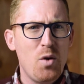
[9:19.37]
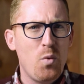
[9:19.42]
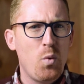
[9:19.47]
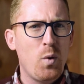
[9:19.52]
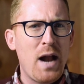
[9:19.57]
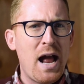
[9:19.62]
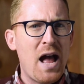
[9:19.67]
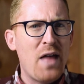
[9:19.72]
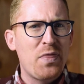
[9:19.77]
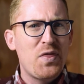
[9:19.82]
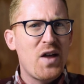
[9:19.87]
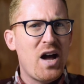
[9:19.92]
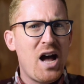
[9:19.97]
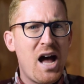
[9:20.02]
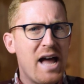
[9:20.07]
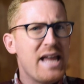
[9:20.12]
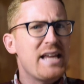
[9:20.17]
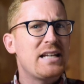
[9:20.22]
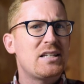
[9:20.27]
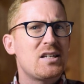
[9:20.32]
were at
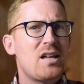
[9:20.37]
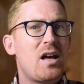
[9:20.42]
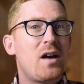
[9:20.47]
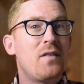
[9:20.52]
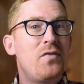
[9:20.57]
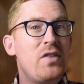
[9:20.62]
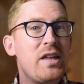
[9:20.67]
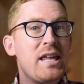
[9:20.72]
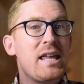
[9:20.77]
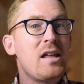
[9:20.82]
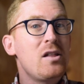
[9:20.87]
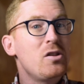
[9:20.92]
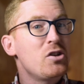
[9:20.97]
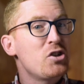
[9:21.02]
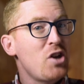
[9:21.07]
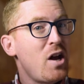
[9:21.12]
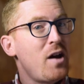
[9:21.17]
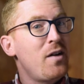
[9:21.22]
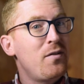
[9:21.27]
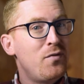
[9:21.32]
the height of the
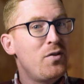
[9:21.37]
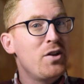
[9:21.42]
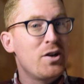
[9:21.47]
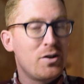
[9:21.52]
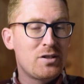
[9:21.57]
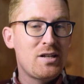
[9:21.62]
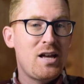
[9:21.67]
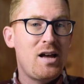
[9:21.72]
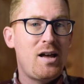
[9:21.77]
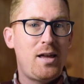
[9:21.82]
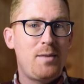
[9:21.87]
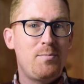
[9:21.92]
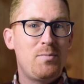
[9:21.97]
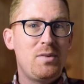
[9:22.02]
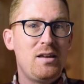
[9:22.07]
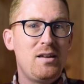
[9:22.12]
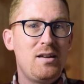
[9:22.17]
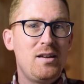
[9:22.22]
English of their time.